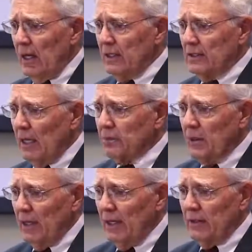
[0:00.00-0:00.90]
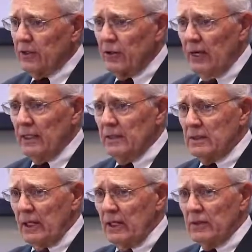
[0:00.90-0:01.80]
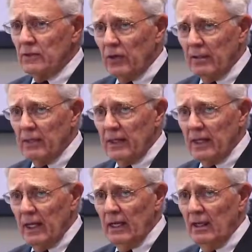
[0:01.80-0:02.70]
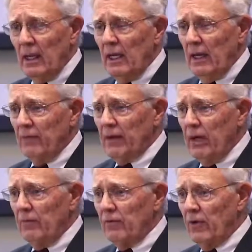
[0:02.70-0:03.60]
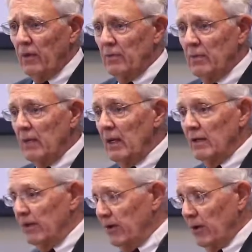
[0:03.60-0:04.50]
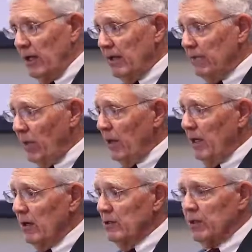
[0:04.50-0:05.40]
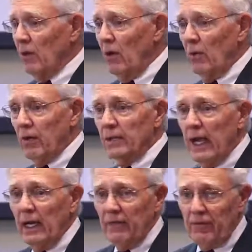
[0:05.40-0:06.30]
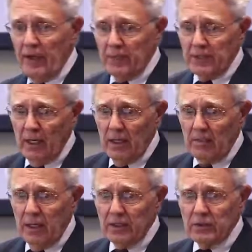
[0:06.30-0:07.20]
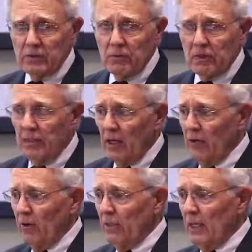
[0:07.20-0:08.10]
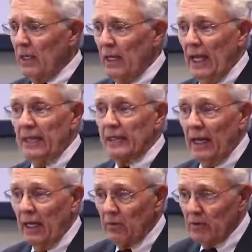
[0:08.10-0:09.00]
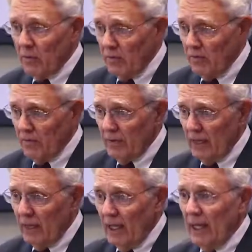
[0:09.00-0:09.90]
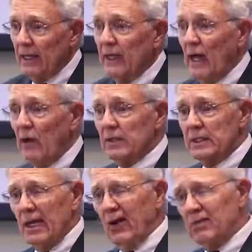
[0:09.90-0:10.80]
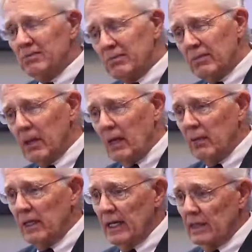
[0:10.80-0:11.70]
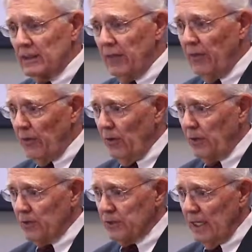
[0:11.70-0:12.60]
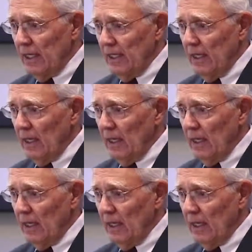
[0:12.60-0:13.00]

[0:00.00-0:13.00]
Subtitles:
subsequently the trends in treatment then have come from 30 and 40 years ago, where 95% of the patients with melanoma had the eye removed. And now it's down probably less than 30%.